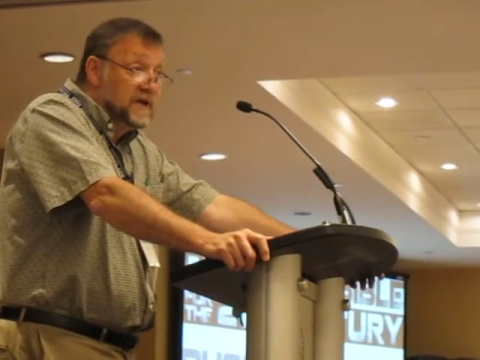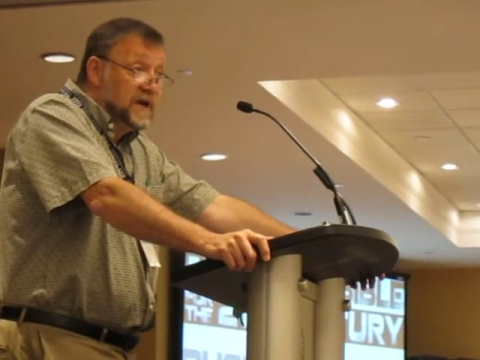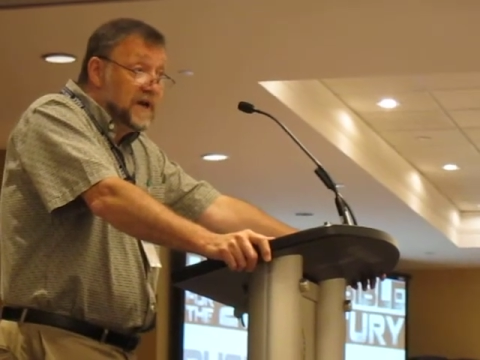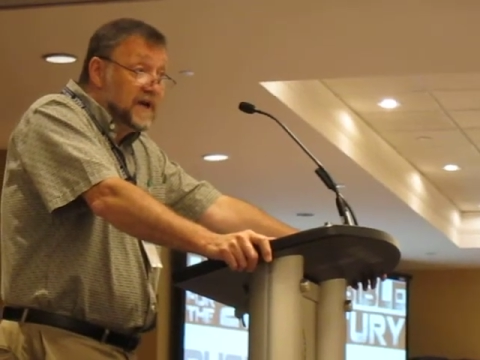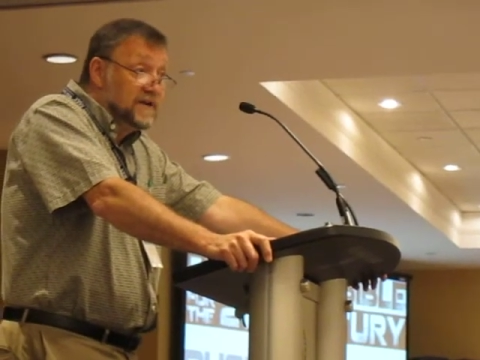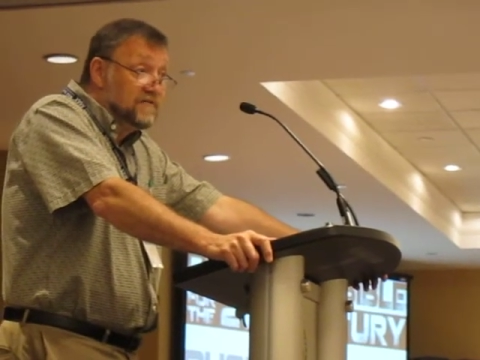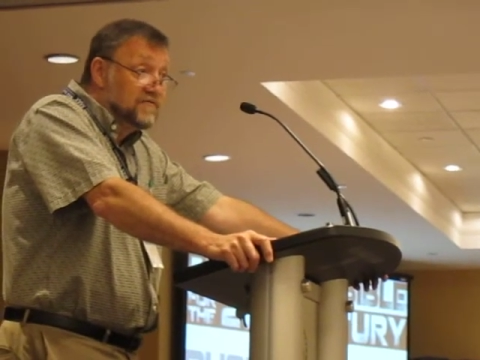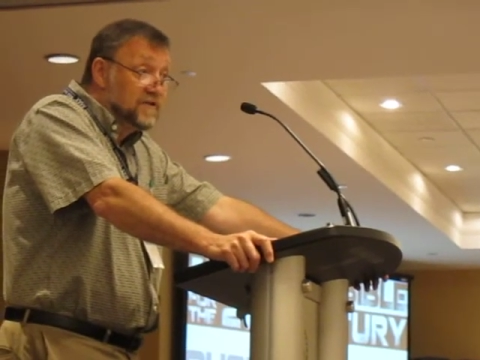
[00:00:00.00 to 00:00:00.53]

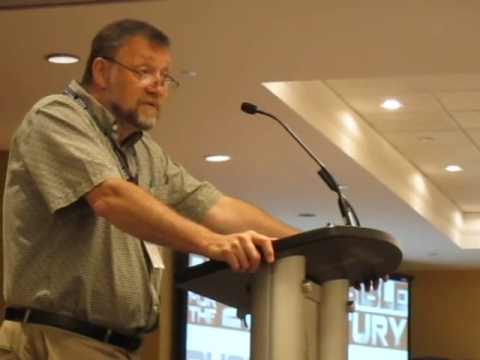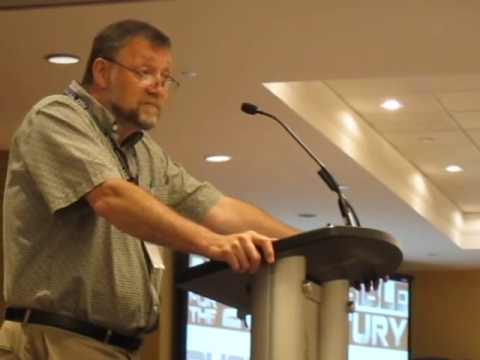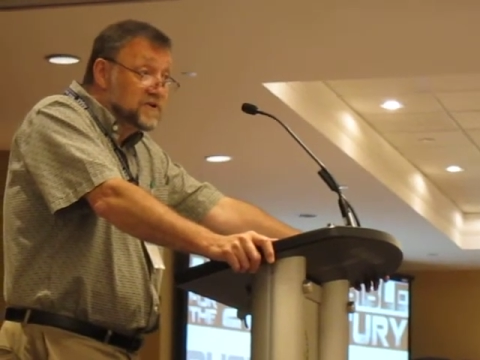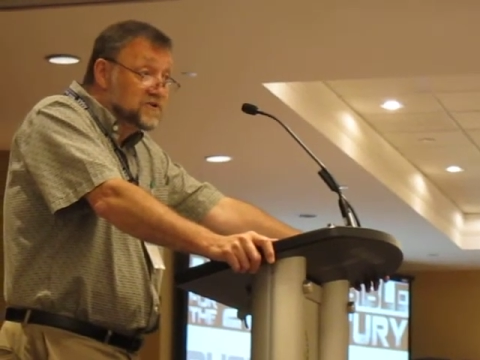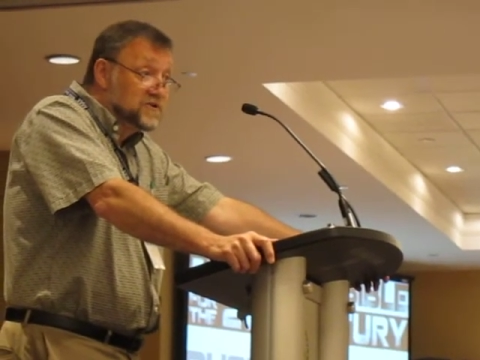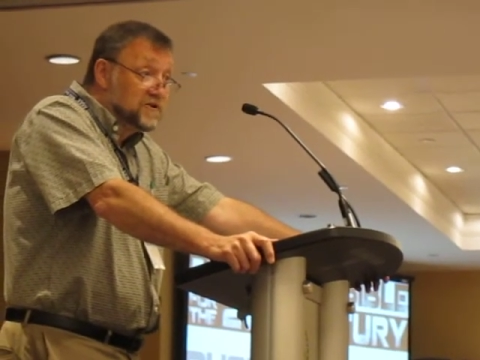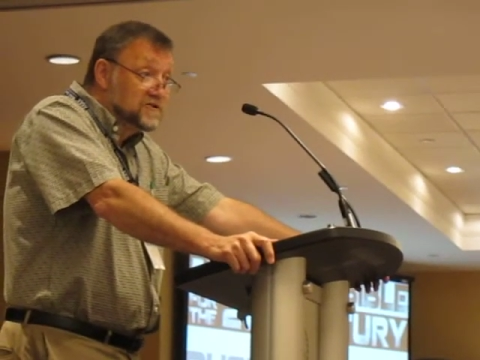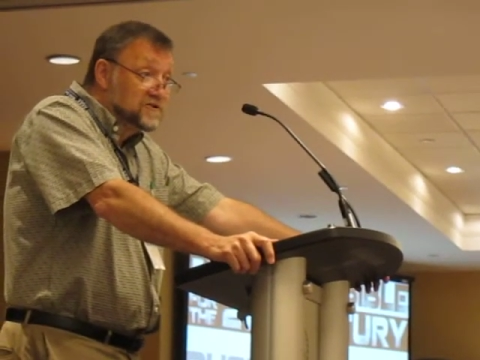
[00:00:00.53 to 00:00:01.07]
and from the
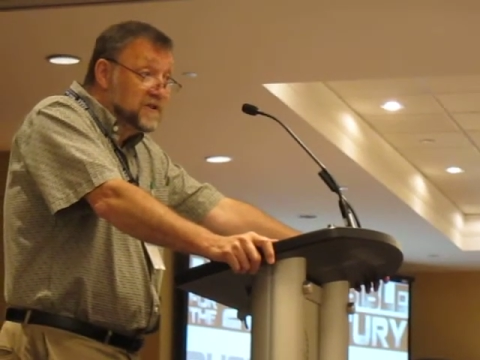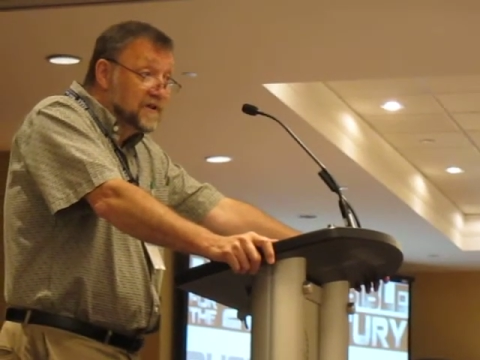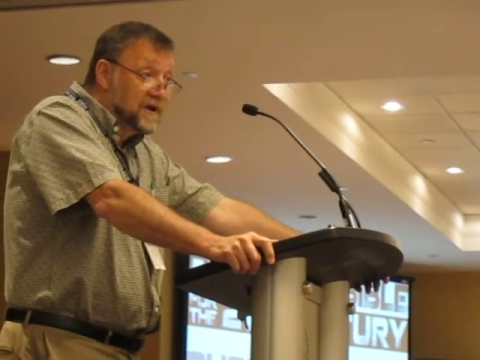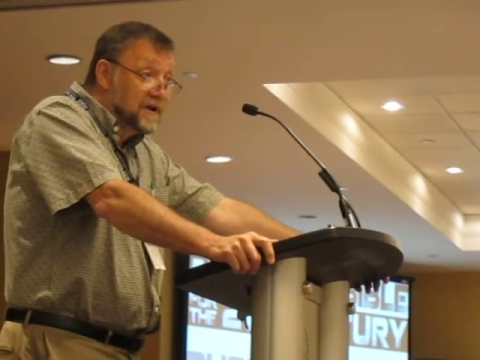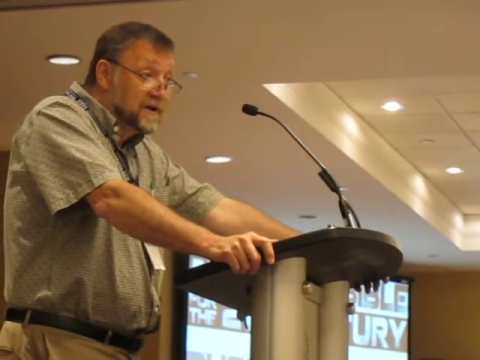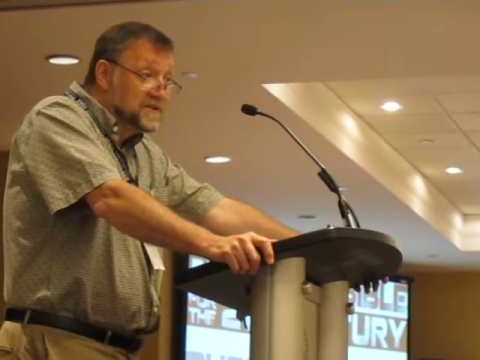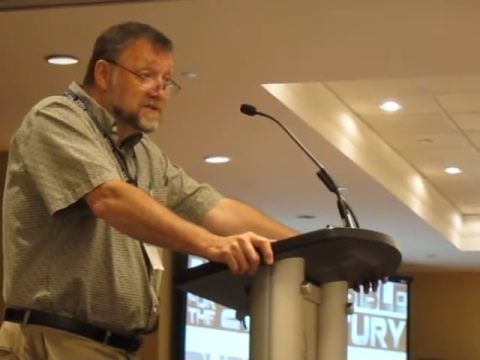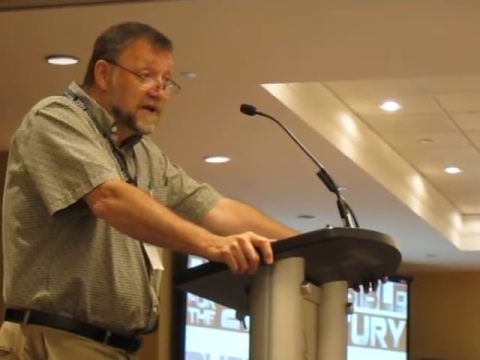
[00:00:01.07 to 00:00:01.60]
church that
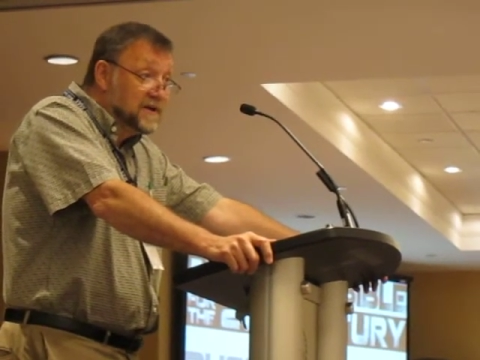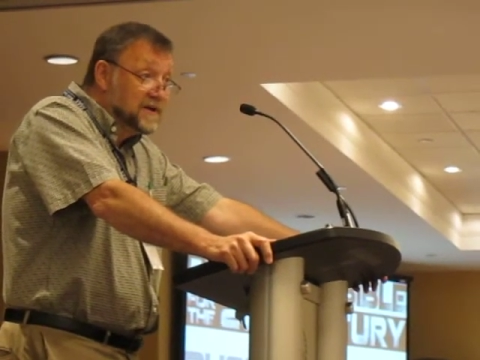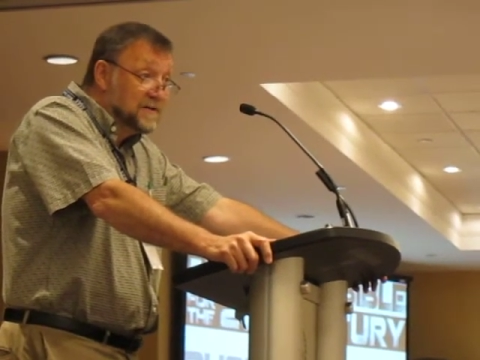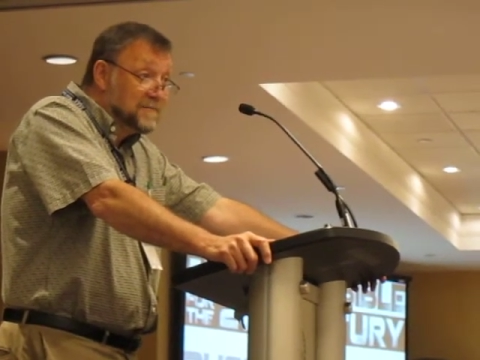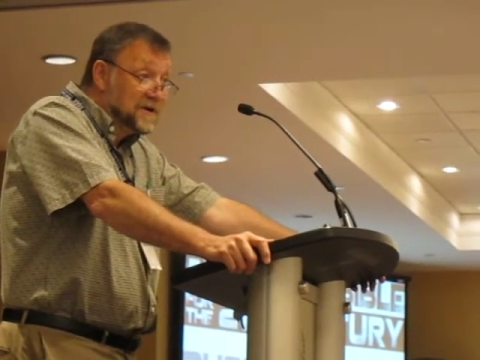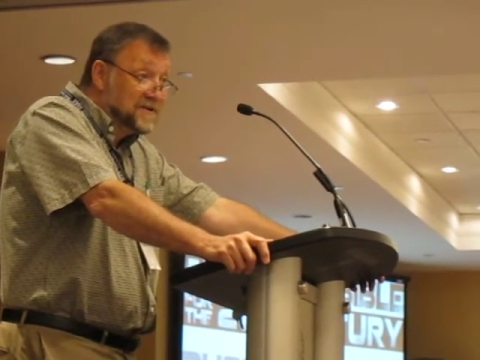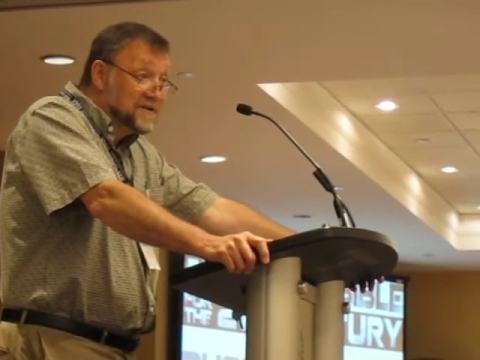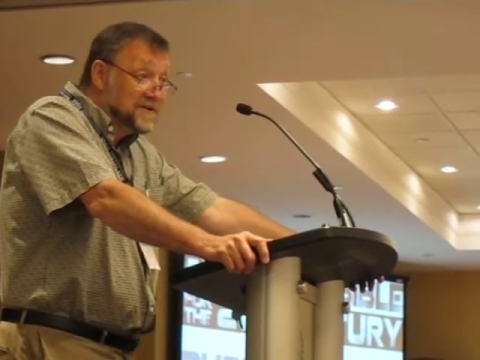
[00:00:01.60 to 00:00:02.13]
got excited
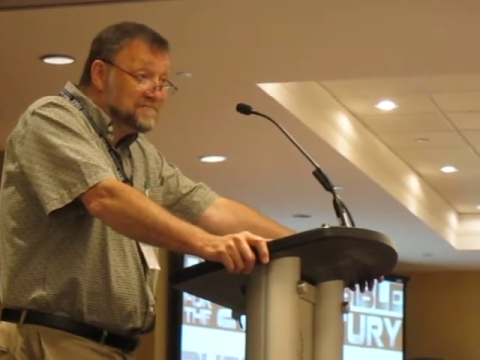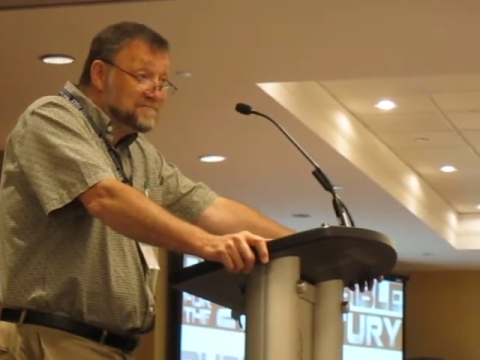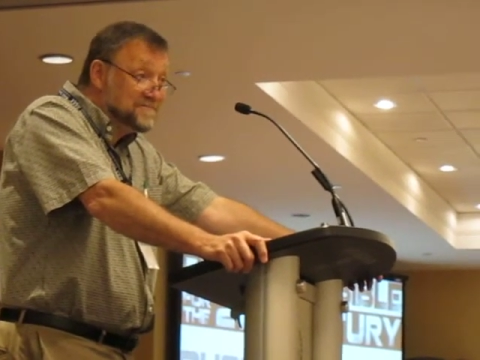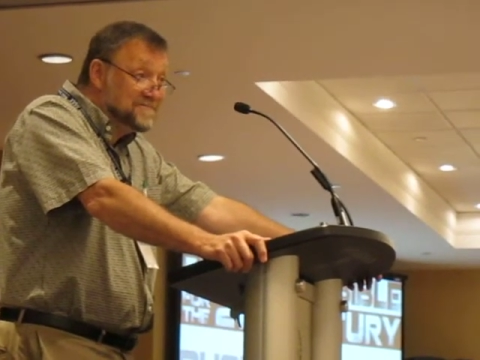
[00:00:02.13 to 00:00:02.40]
about him.